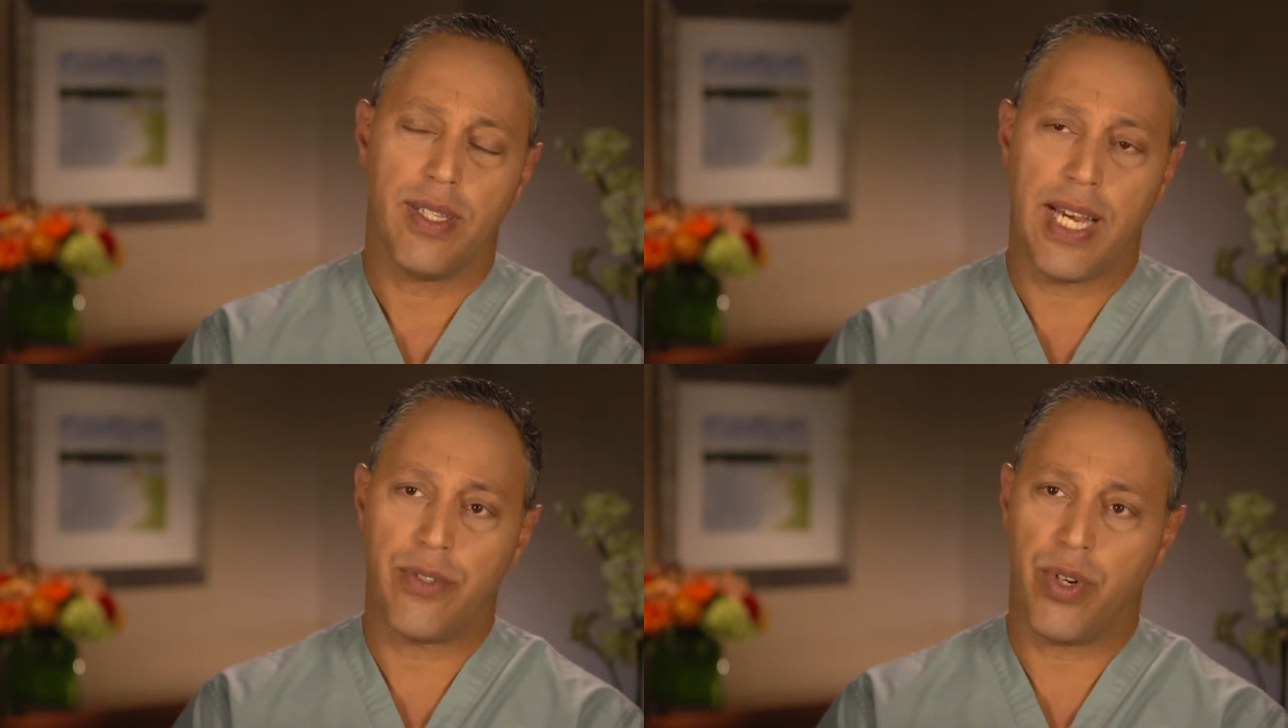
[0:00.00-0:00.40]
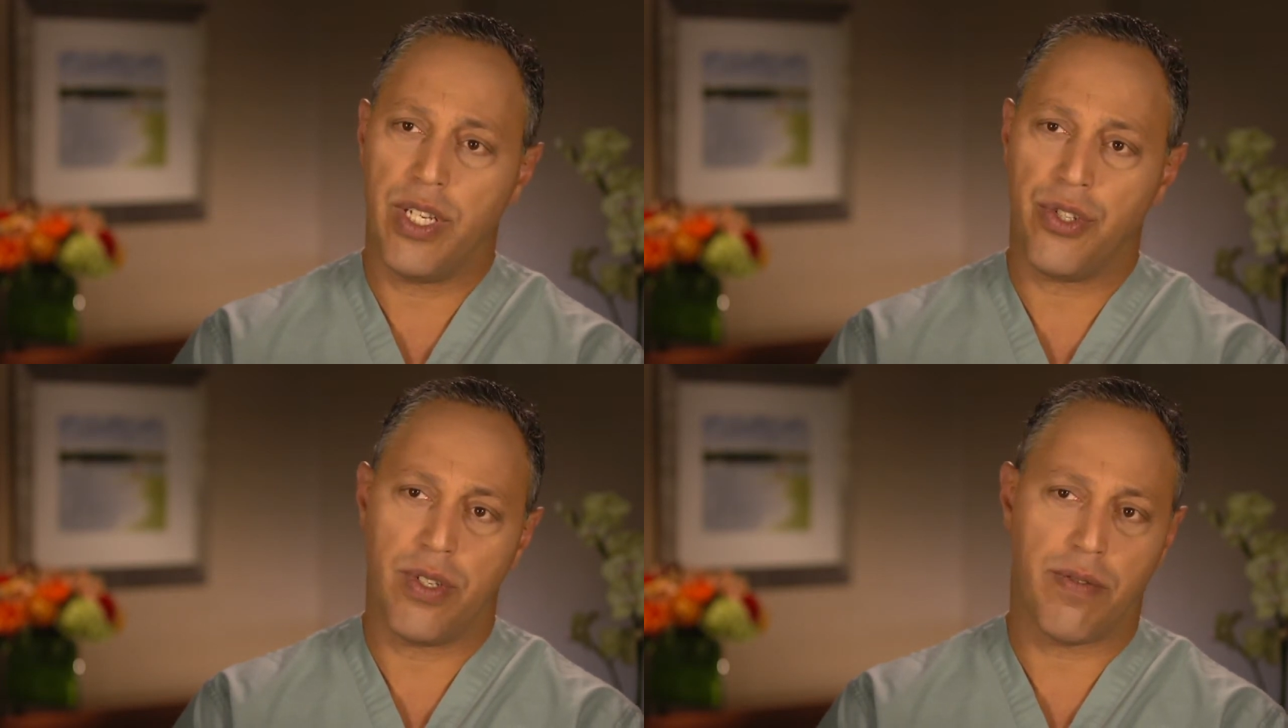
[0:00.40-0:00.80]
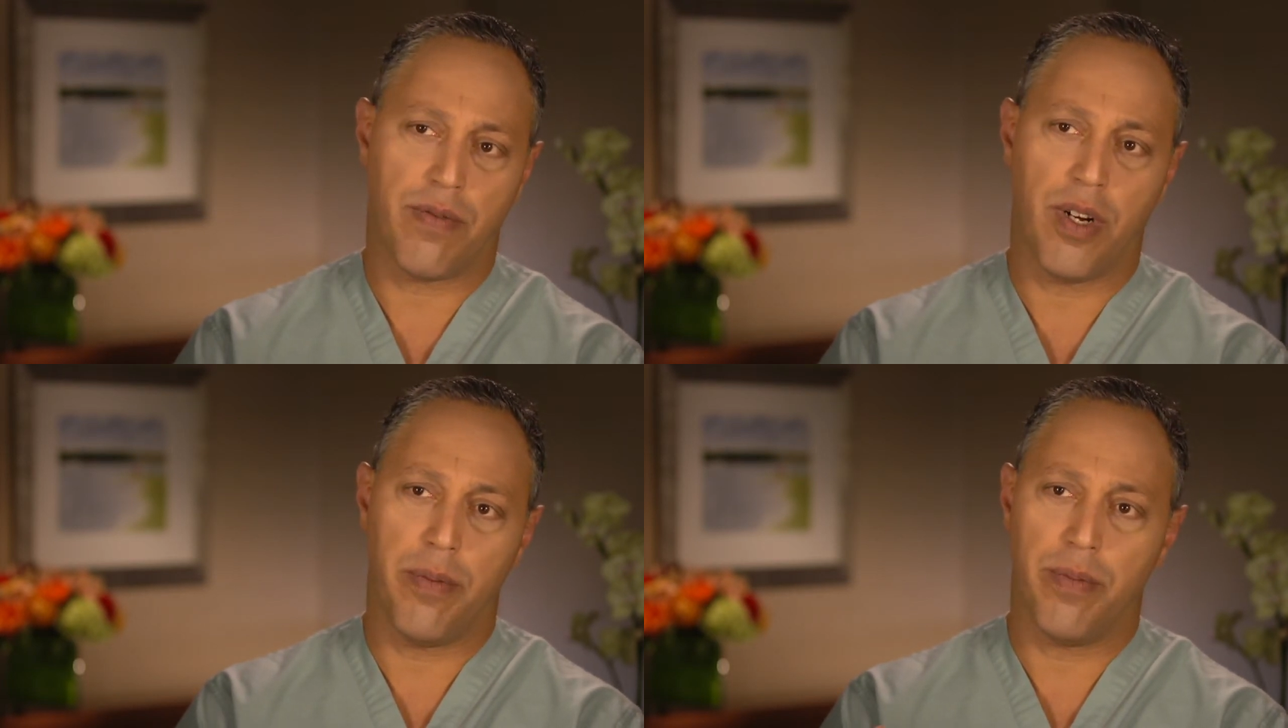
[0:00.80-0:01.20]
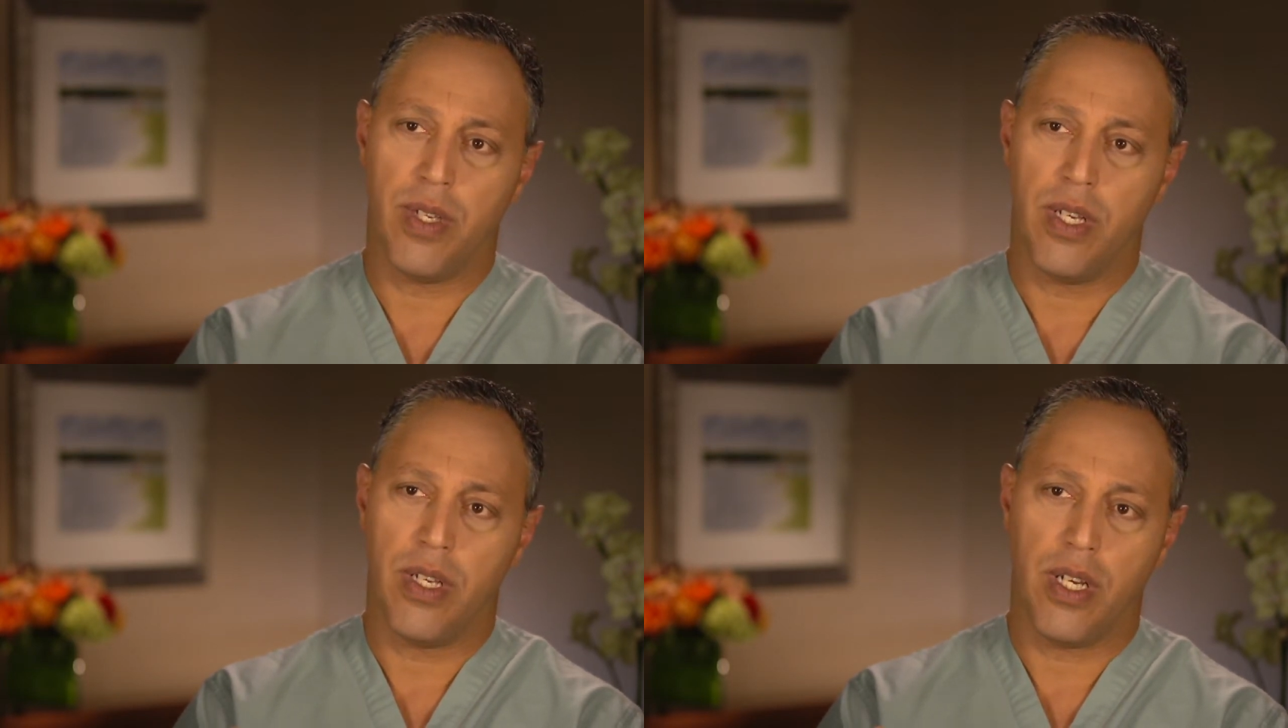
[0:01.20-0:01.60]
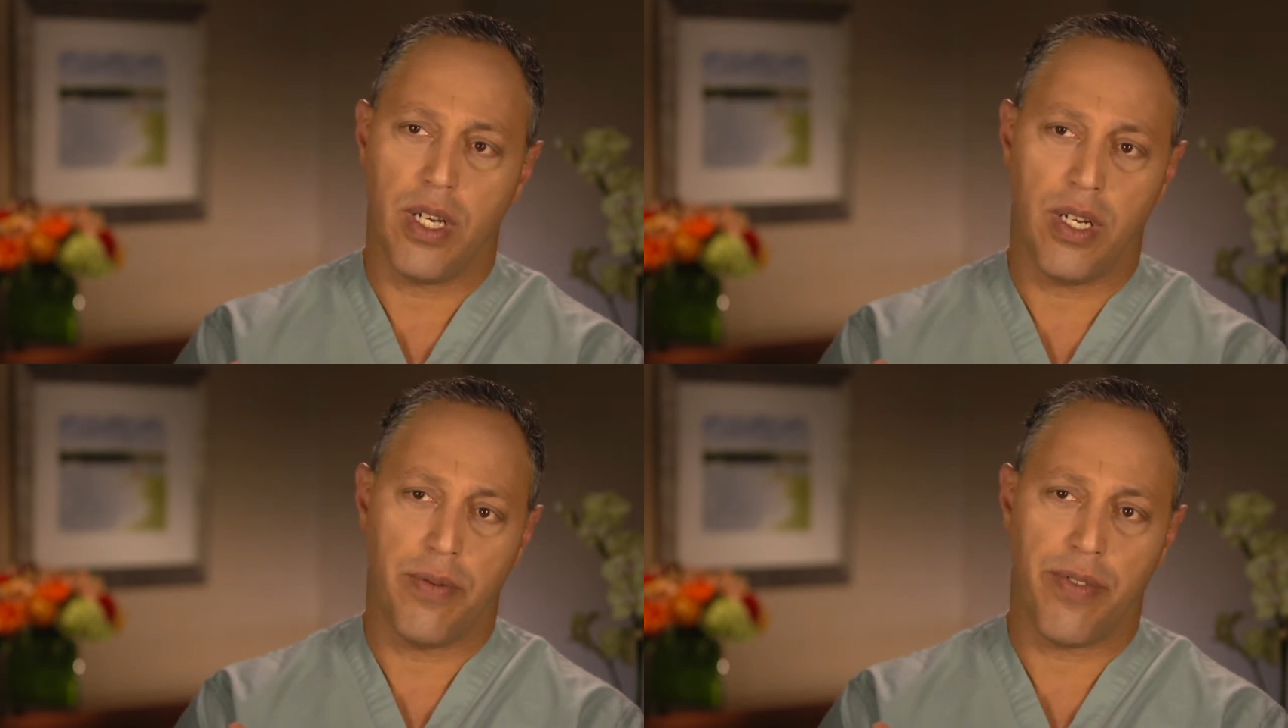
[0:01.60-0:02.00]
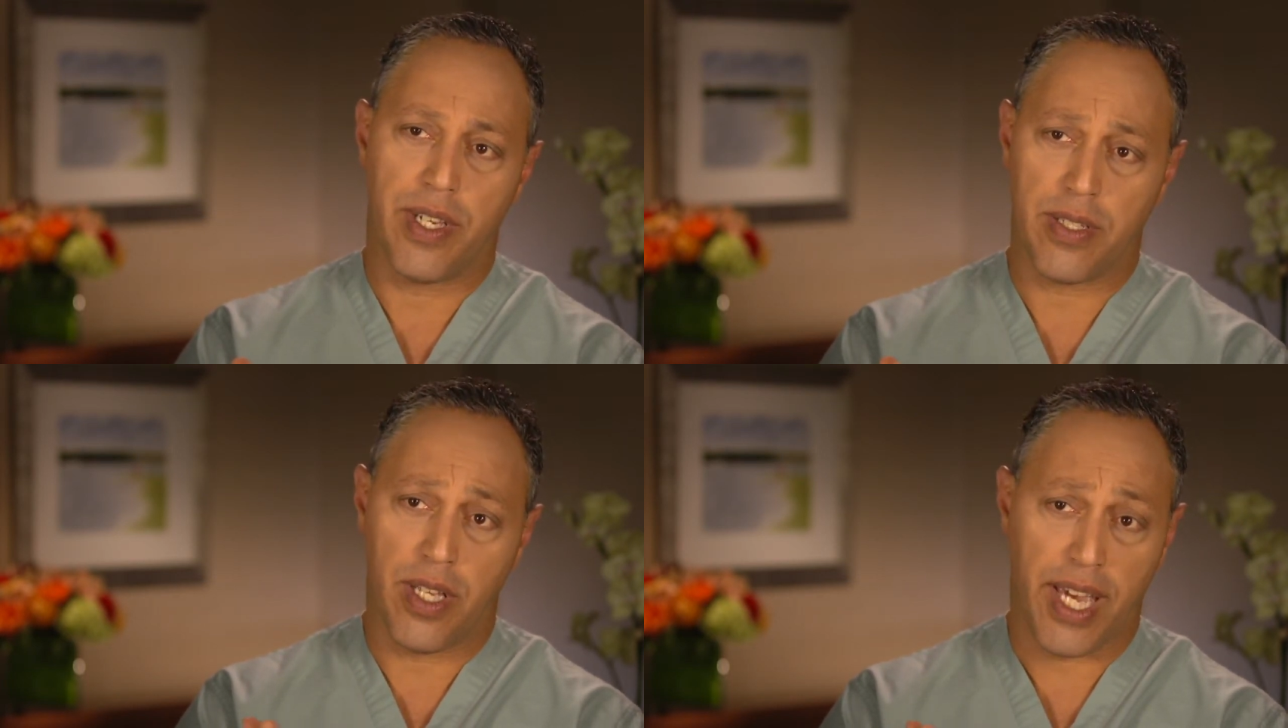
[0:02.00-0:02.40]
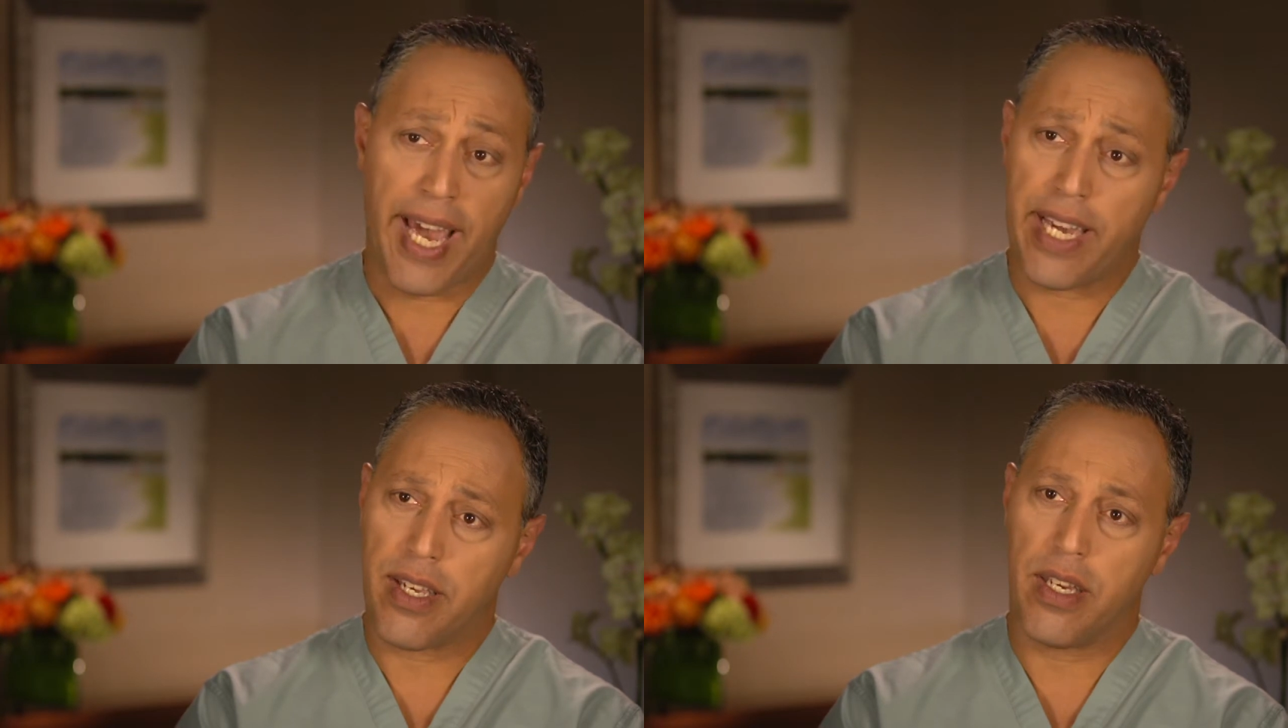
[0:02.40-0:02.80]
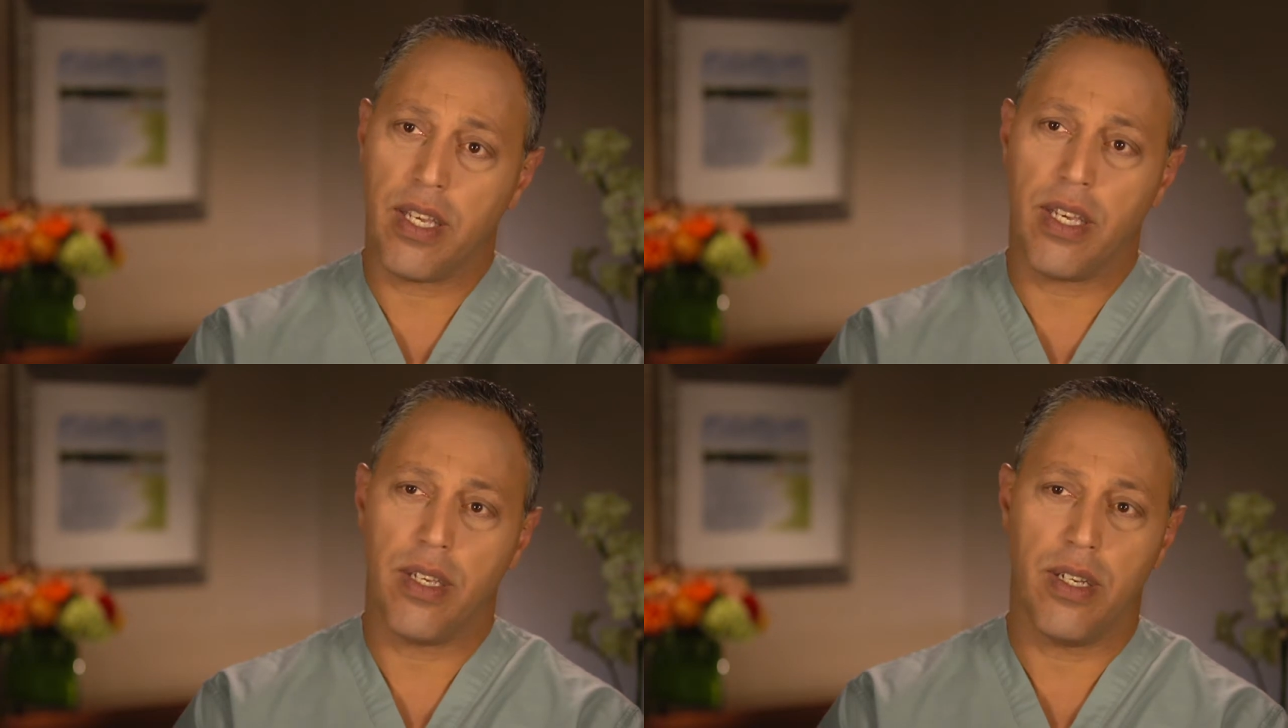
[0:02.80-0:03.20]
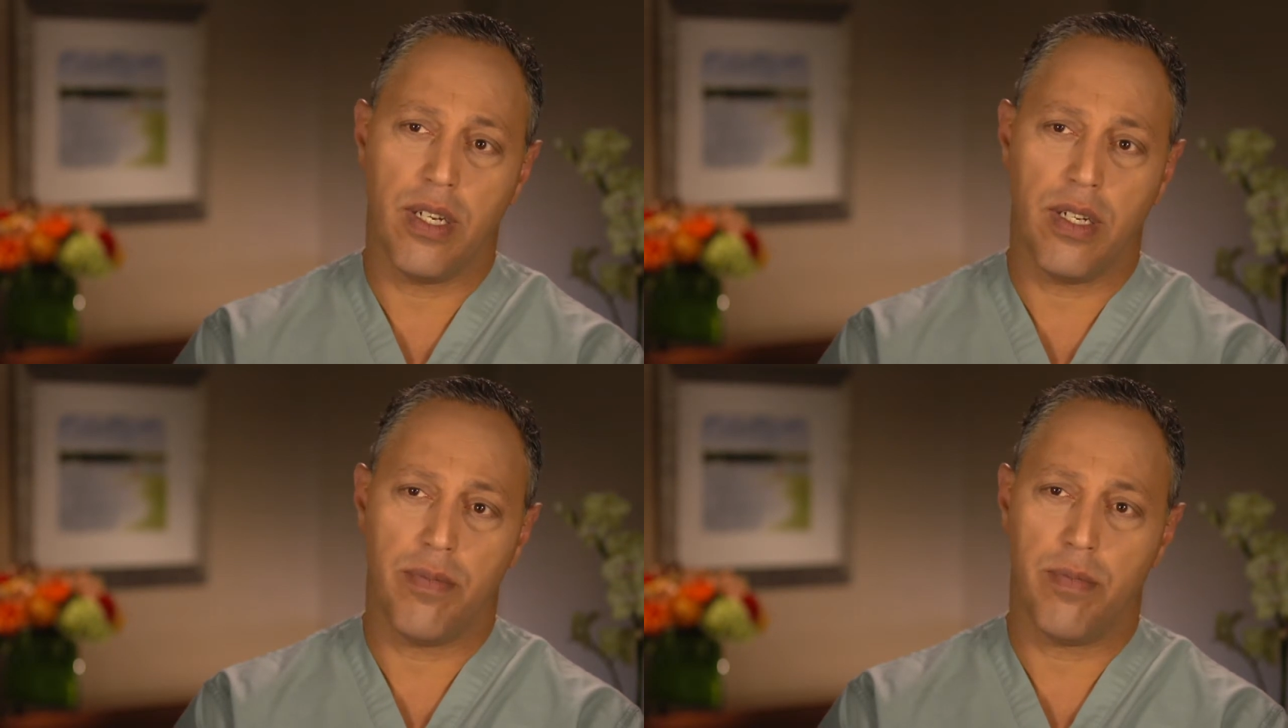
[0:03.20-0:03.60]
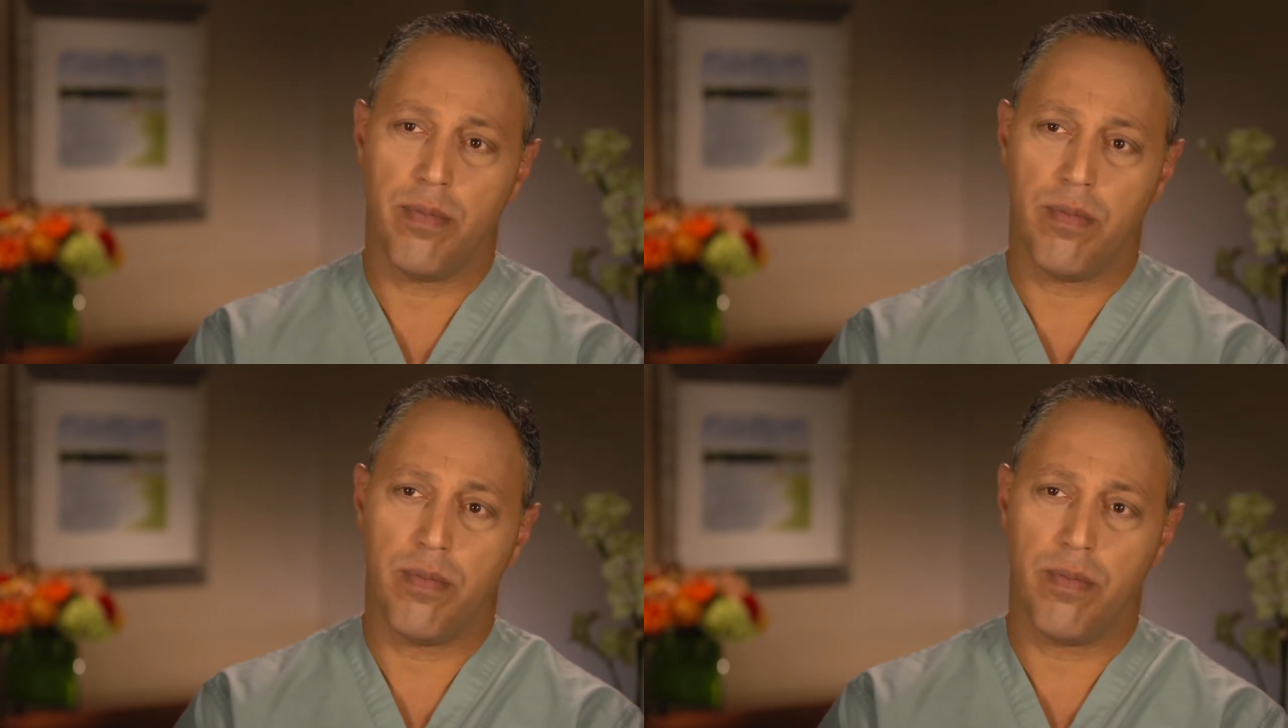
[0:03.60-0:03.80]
That ranges from uh, things like acne, um,